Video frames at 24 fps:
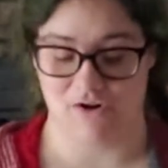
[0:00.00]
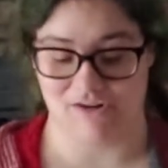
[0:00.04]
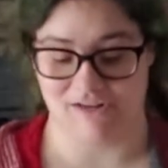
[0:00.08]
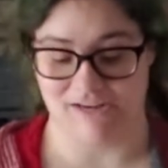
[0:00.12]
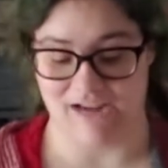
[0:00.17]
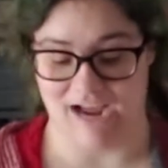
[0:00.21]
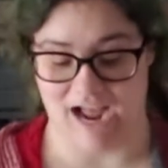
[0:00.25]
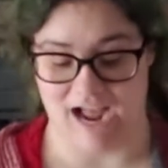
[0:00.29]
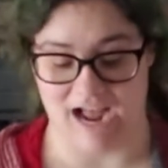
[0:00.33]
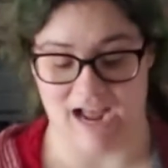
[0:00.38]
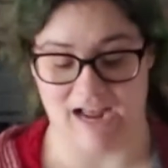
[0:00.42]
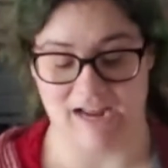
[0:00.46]

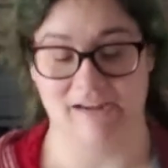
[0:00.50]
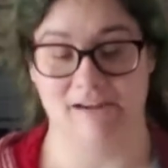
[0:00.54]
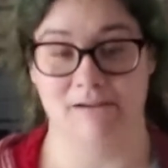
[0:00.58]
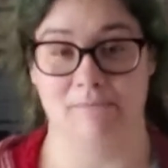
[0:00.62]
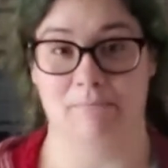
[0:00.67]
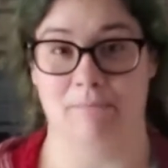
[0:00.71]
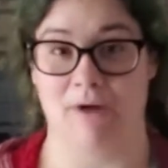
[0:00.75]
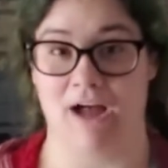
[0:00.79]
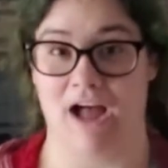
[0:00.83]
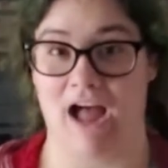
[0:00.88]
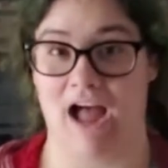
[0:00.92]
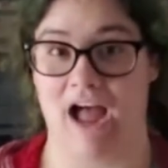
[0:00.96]

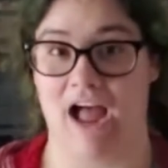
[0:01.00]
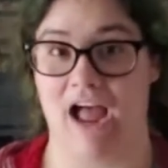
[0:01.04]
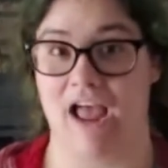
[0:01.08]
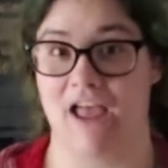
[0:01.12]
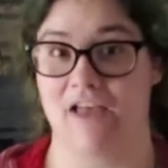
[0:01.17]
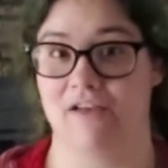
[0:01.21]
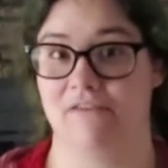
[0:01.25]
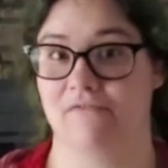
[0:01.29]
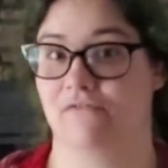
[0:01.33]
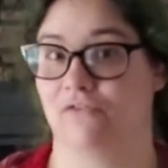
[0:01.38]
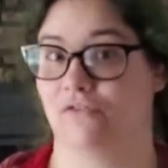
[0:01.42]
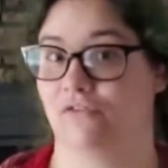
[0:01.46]
dyed
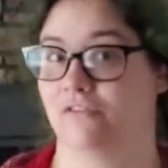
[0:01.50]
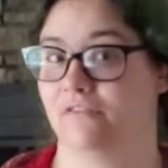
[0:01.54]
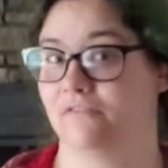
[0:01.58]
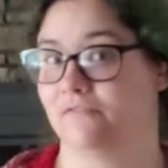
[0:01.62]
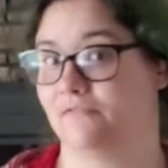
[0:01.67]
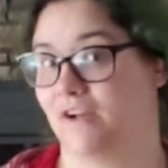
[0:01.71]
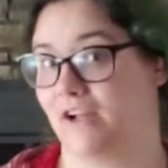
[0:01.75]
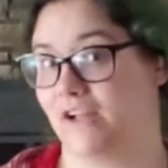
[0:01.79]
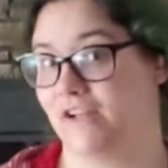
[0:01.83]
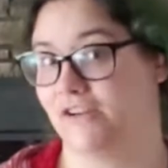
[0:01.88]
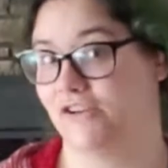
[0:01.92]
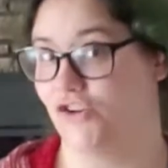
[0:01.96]
by Volan
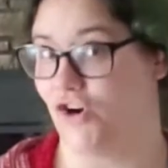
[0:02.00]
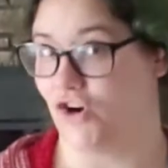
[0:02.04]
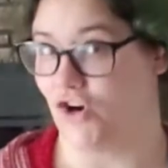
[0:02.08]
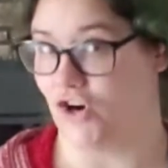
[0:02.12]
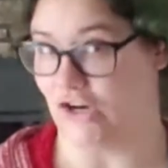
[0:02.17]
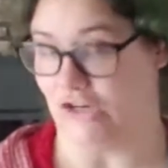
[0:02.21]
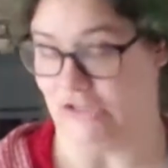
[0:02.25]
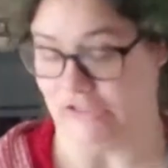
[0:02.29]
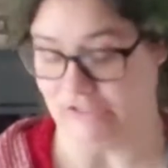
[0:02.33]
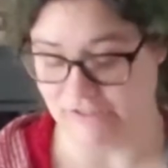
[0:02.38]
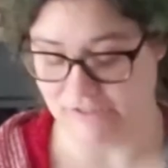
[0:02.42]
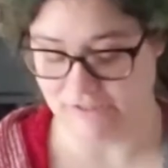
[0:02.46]
Vine
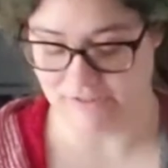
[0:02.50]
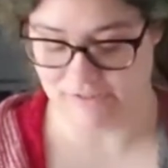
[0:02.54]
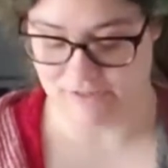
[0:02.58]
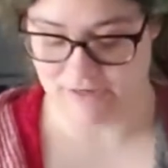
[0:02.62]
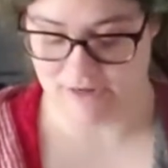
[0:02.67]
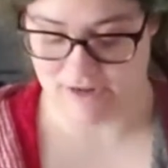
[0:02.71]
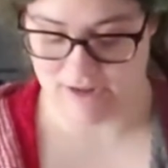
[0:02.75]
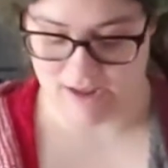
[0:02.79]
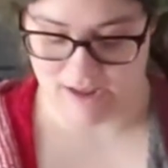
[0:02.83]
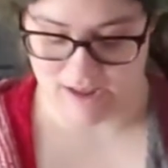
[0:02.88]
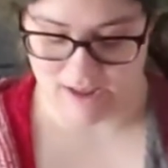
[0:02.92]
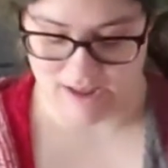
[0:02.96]
Yarns.
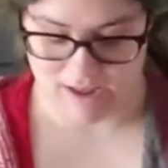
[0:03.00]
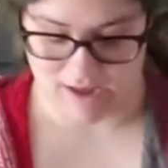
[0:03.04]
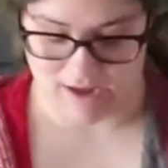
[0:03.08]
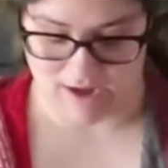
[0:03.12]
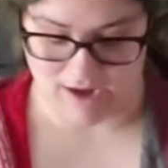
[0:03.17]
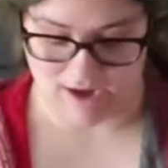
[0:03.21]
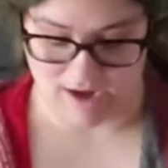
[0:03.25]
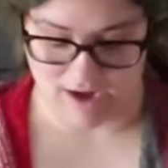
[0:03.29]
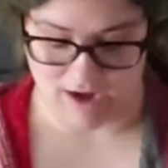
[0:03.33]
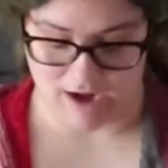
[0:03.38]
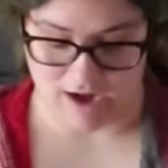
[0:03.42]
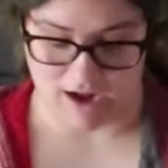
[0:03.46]

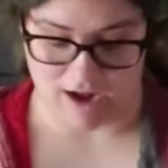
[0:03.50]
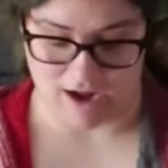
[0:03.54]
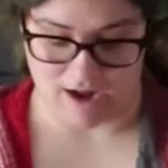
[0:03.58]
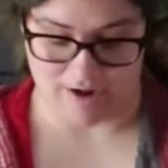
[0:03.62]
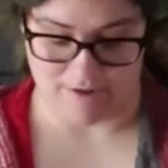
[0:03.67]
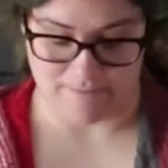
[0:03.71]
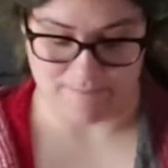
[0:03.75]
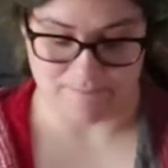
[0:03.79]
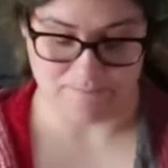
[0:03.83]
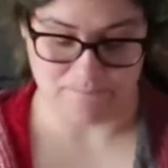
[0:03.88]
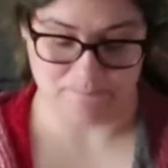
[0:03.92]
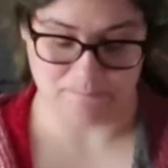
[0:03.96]

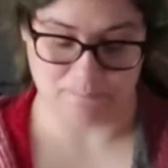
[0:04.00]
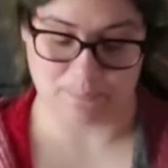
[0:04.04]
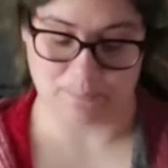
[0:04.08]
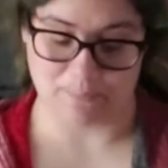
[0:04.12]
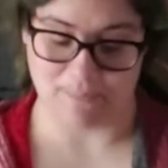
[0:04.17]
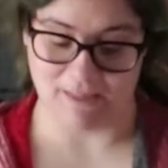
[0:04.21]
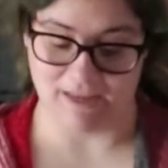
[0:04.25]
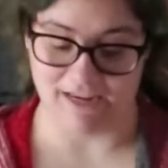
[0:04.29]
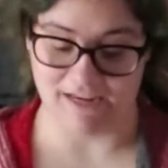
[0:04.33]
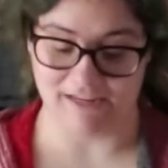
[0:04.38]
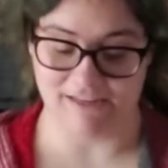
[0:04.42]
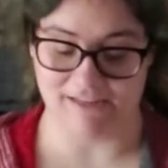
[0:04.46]

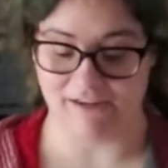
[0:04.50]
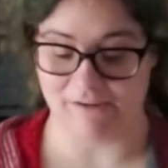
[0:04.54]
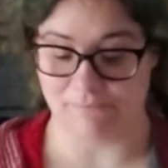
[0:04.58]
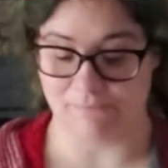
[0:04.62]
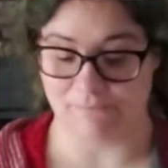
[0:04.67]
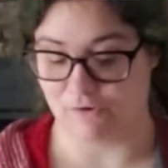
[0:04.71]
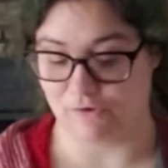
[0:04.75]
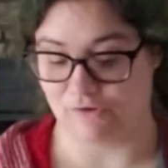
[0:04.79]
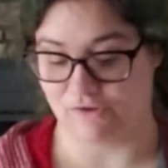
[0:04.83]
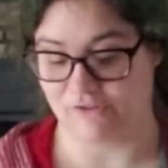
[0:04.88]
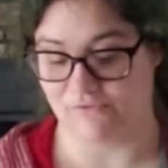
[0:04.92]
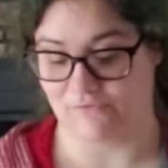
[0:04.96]
Inked
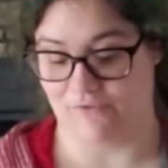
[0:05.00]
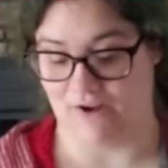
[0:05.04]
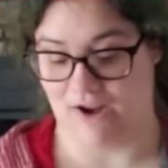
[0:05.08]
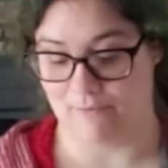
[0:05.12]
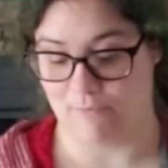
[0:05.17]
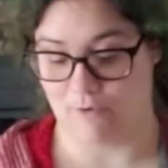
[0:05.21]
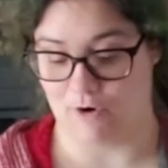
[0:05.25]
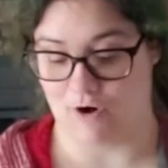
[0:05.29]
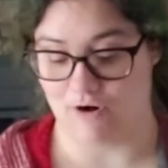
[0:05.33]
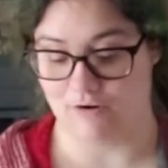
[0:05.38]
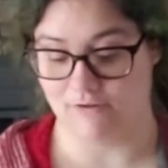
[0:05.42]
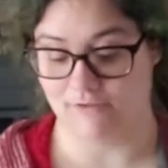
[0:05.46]
Empress
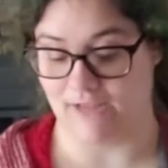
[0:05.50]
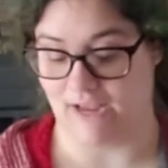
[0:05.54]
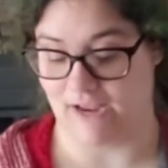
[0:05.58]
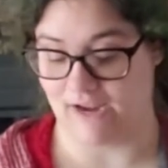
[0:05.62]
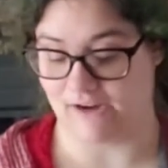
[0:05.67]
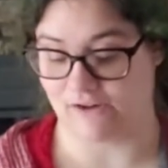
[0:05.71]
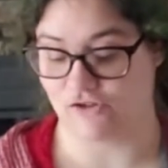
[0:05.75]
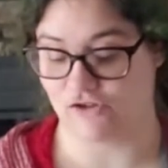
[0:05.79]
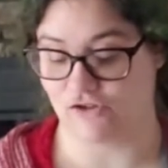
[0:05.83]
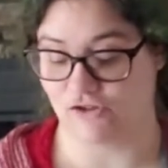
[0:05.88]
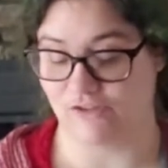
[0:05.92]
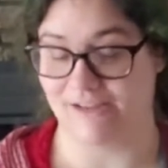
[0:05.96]
Fiber Arts
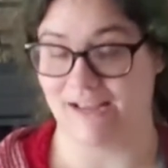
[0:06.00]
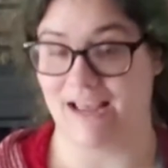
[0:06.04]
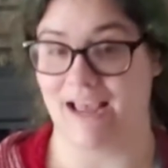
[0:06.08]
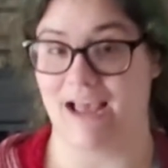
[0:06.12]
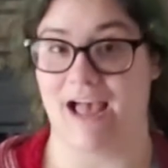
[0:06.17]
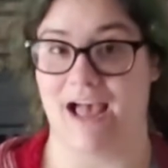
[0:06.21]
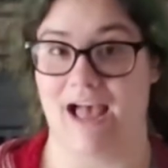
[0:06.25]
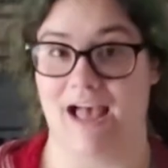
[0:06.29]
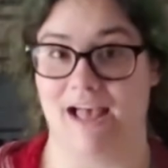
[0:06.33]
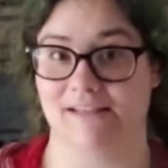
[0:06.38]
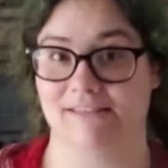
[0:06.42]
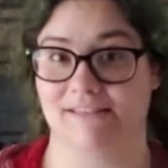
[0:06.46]
actually
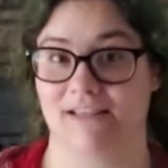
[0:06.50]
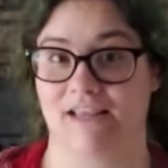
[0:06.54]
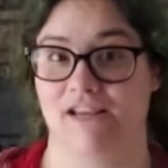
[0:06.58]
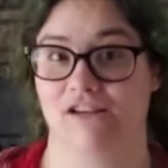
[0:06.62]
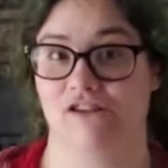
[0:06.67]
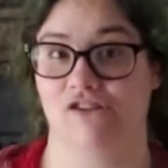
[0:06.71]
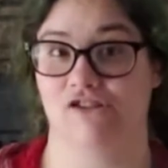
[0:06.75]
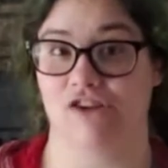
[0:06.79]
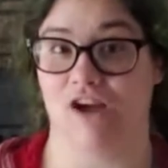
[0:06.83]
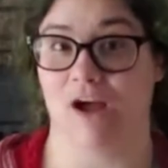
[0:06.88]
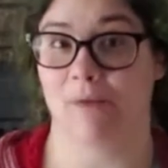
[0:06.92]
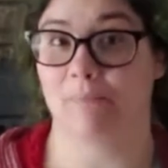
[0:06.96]
has a
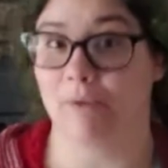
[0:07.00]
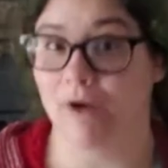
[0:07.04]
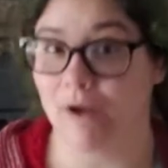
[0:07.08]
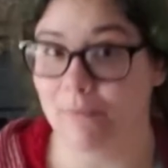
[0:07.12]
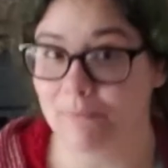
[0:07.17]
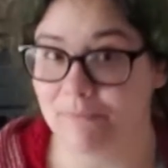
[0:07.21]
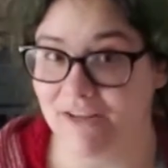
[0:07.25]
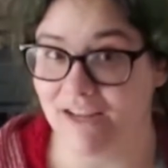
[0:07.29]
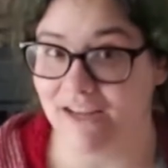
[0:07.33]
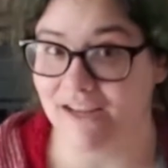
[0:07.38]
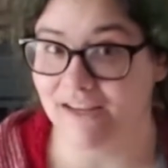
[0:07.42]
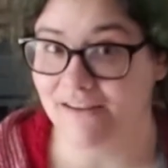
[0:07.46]
shop
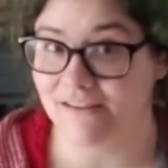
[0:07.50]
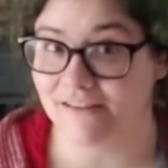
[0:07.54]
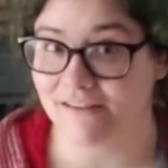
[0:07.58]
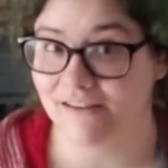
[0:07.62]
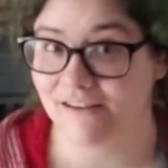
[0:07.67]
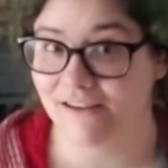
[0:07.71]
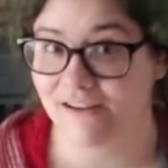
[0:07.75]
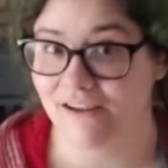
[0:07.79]
update.